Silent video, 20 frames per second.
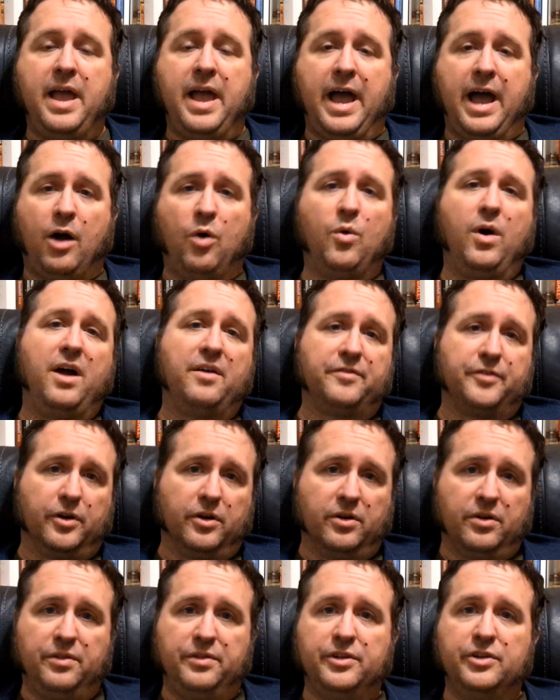
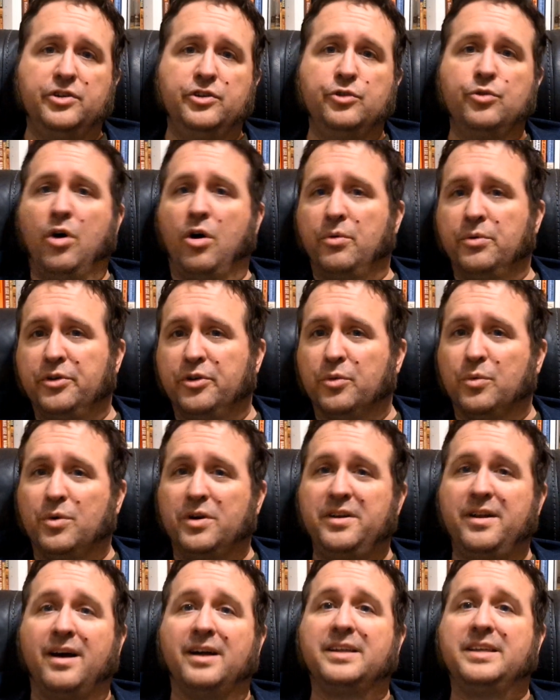However, the new owner
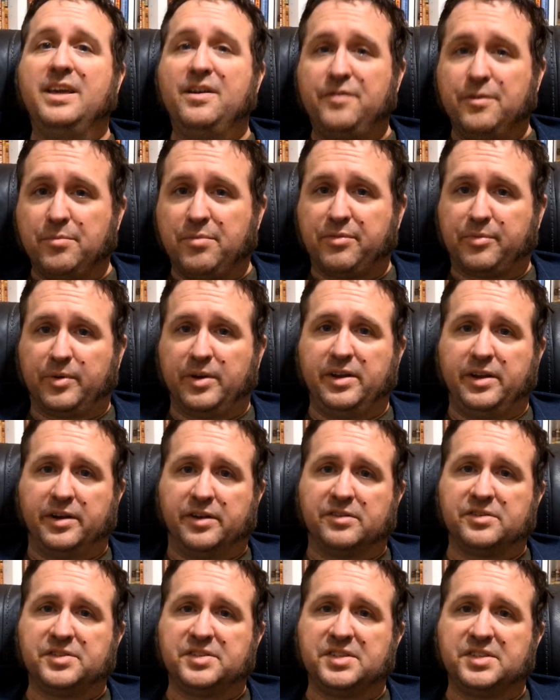would not give him 3
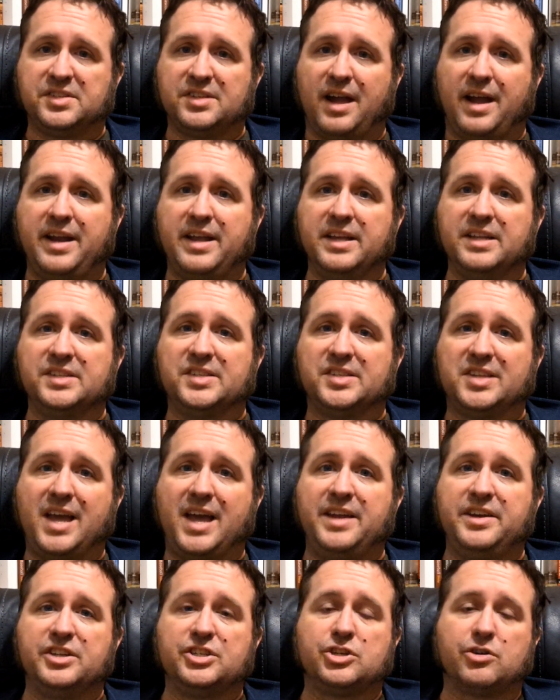years, deciding
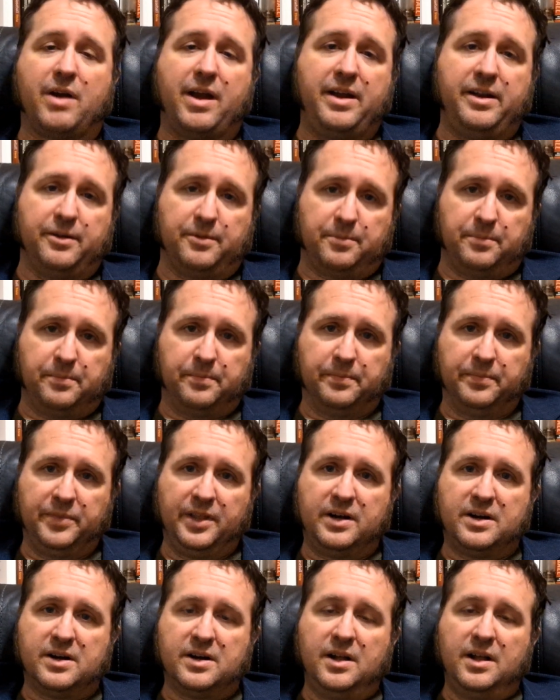instead to trade him.
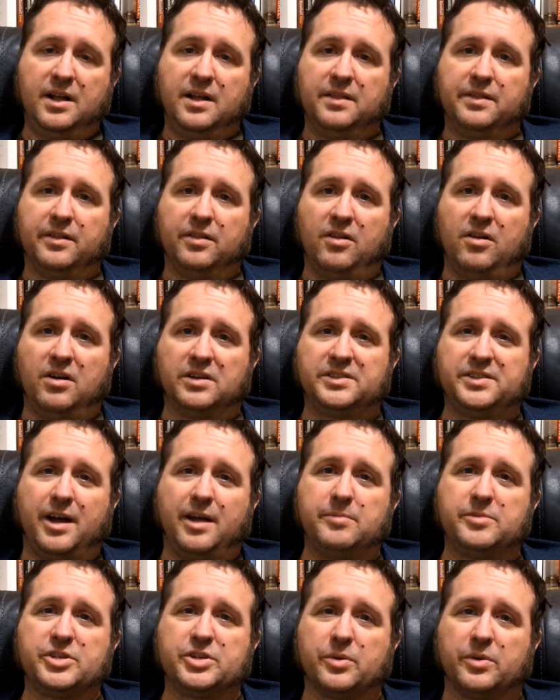The
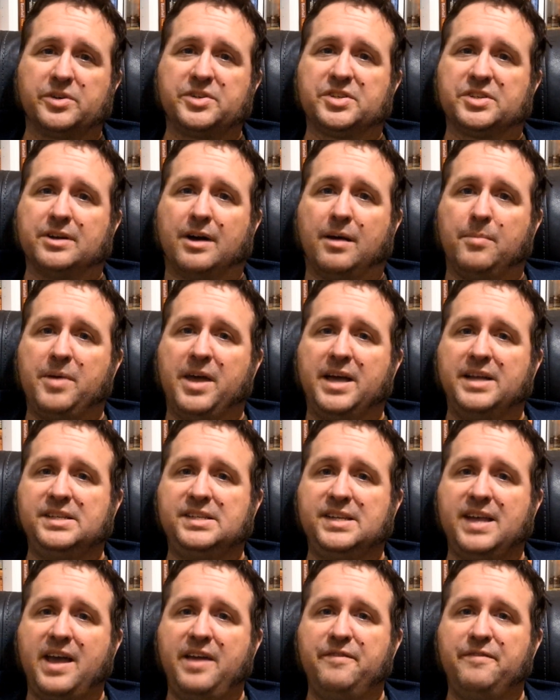longtime shortstop
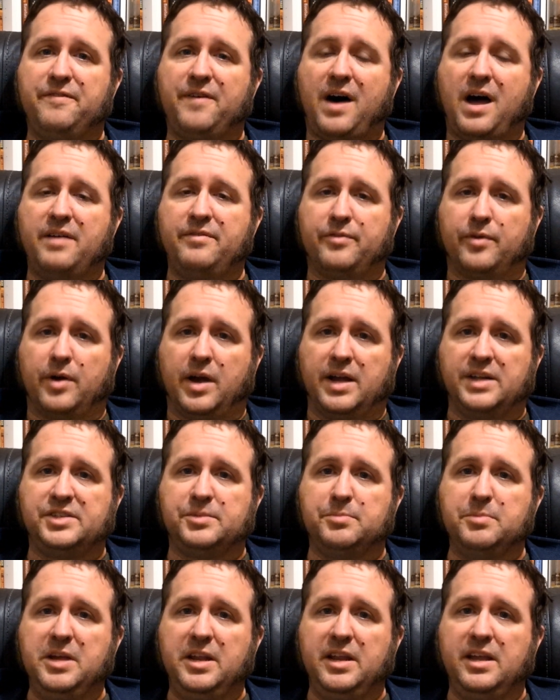had 10-5
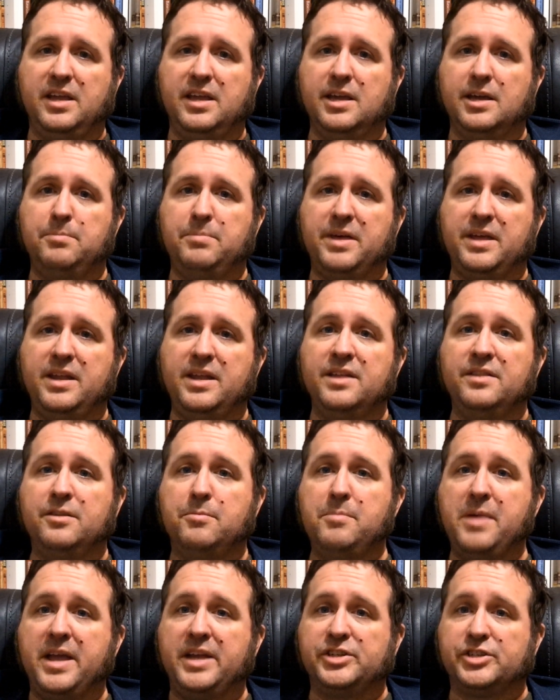rights, meaning he had been in
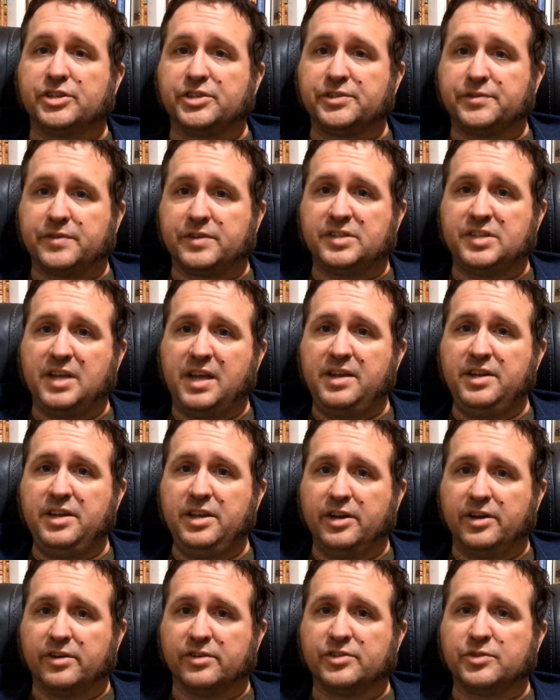the majors for 10
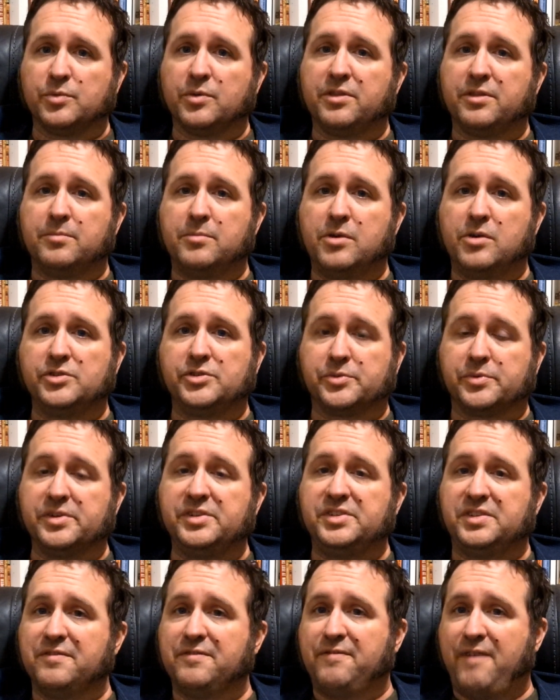years, with the most
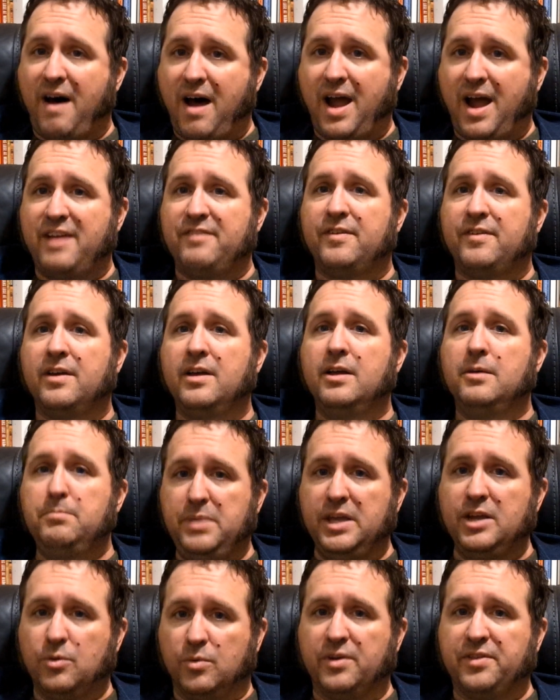recent 5
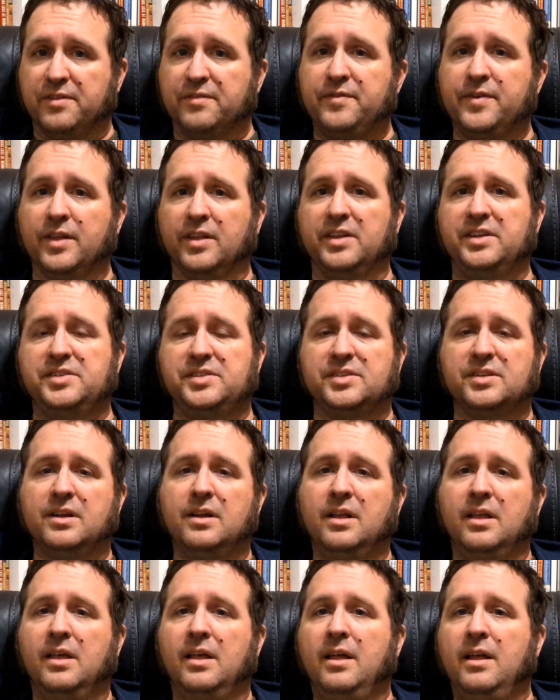being with the Phillies.
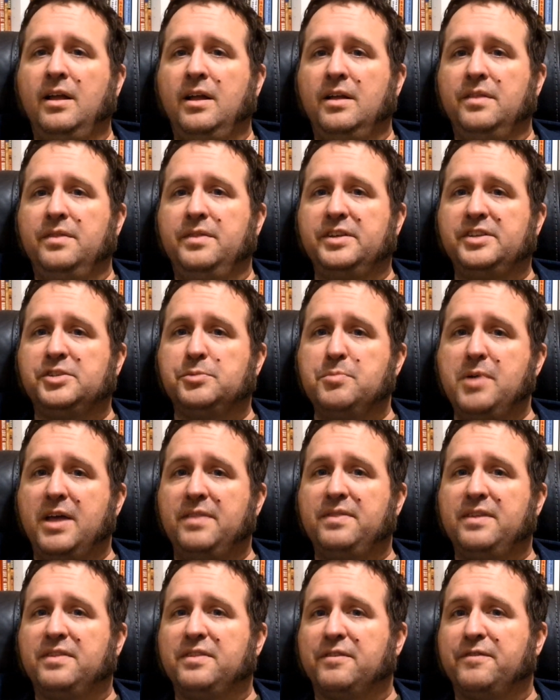This
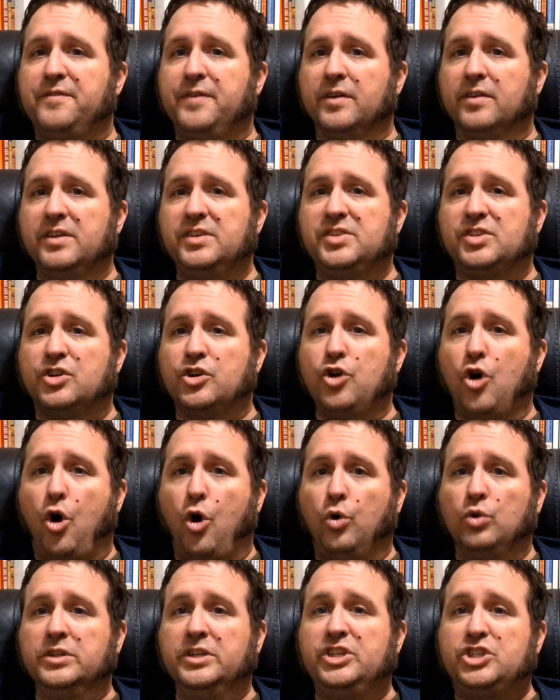meant that the Phillies could
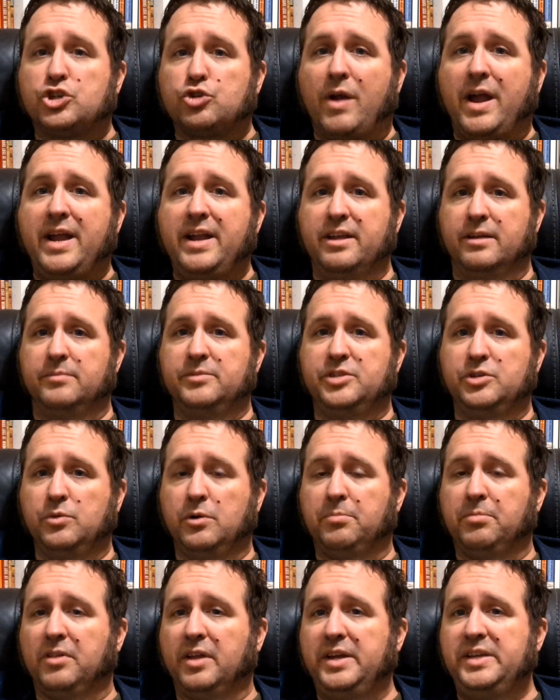only trade him
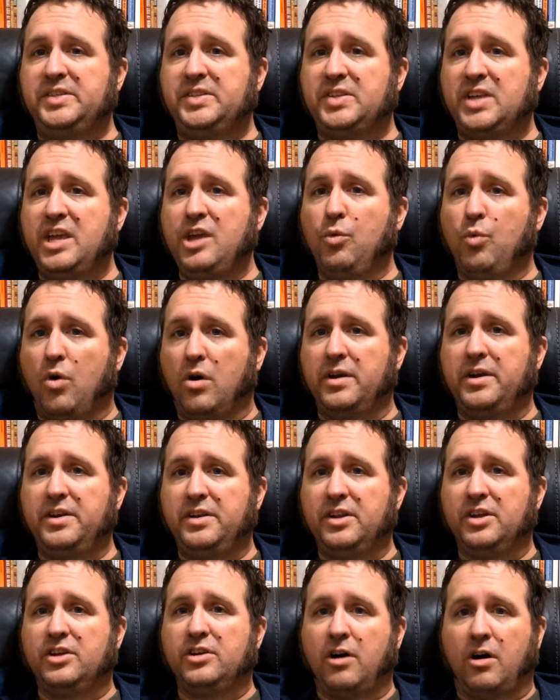to a place he
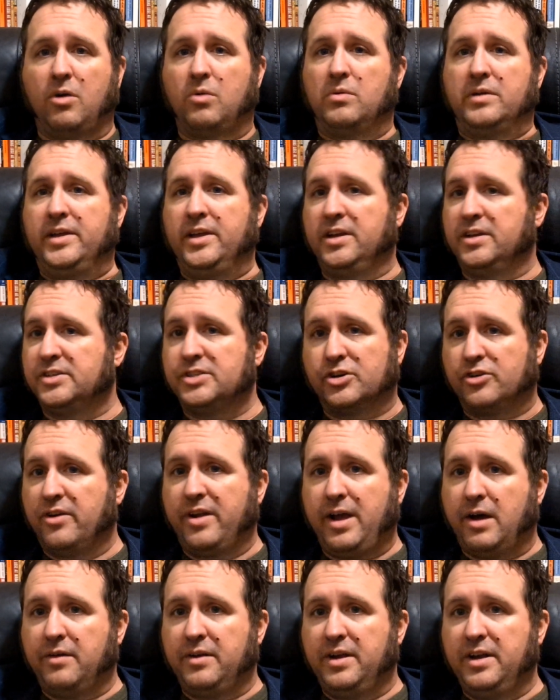wanted to go. He could turn
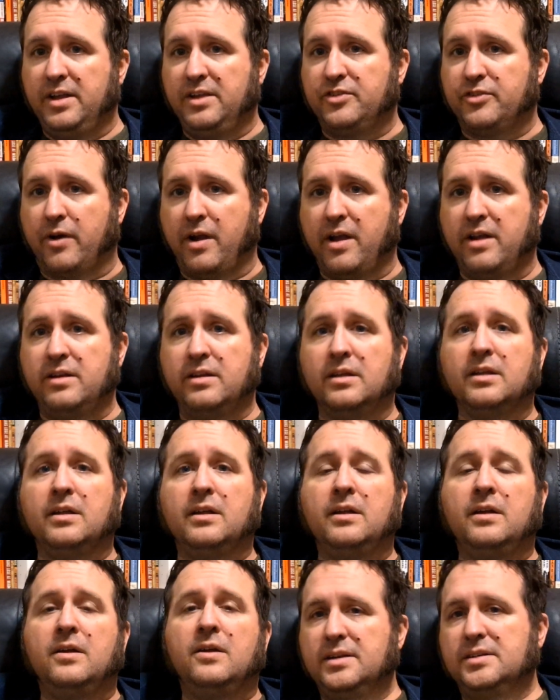down any trade.
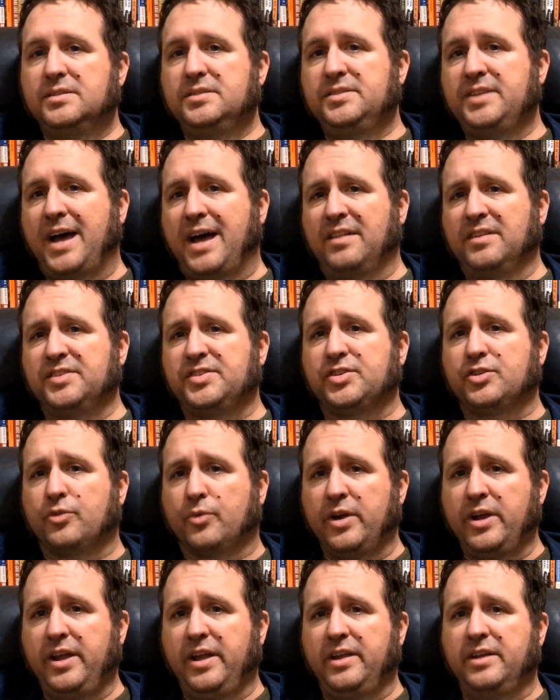Dallas
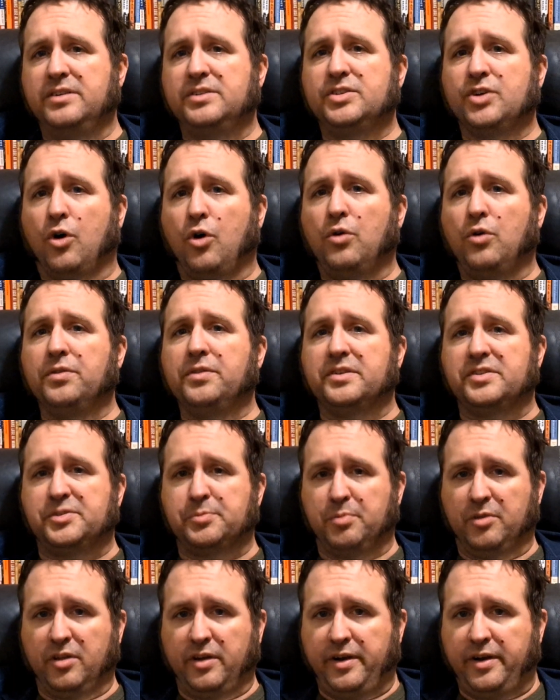Green told
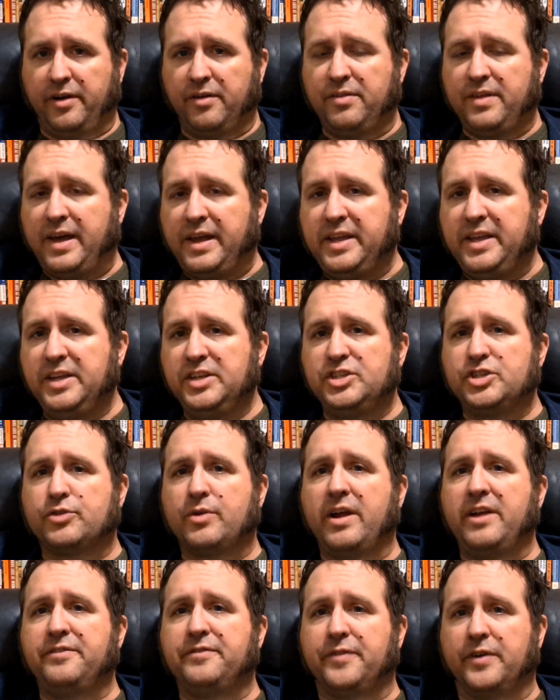this player that he'd
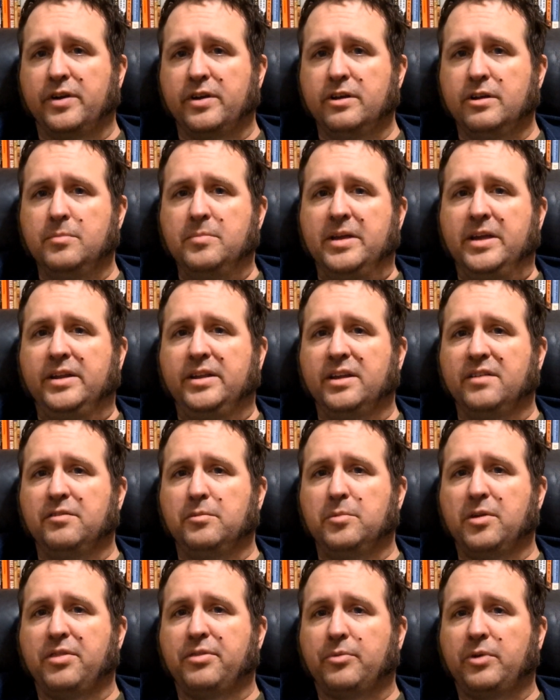trade for him and give
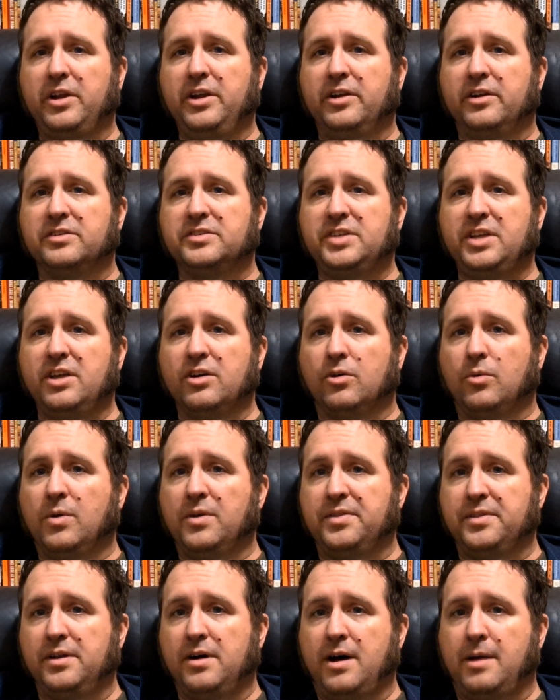him a 3-year deal
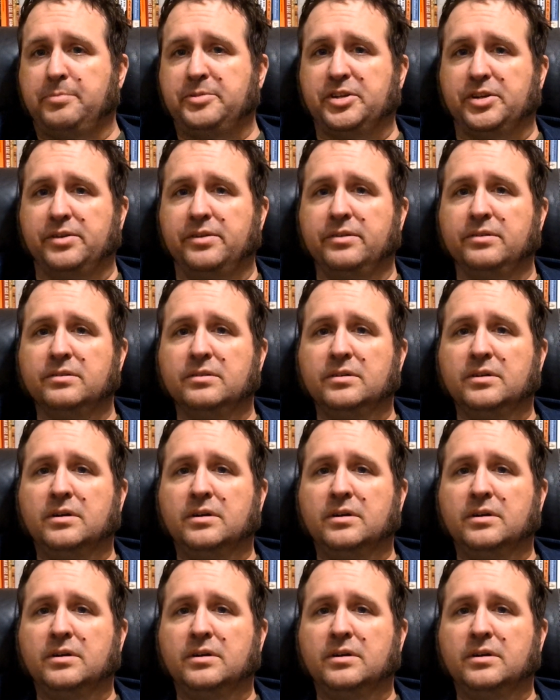with an option.